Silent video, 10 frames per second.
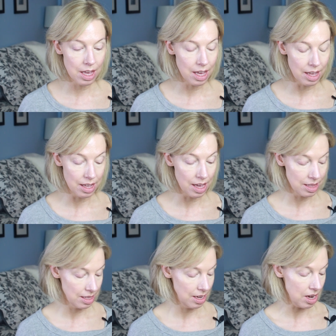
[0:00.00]
it,
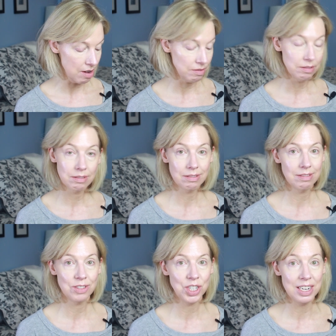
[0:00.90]
it you know,
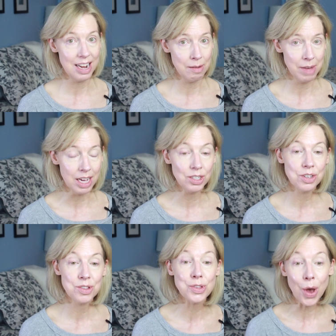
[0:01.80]
she didn't have
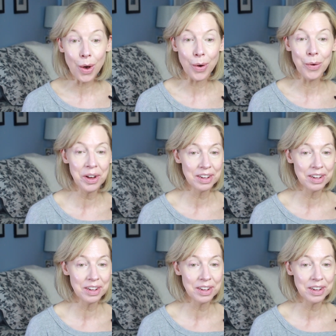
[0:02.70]
much. So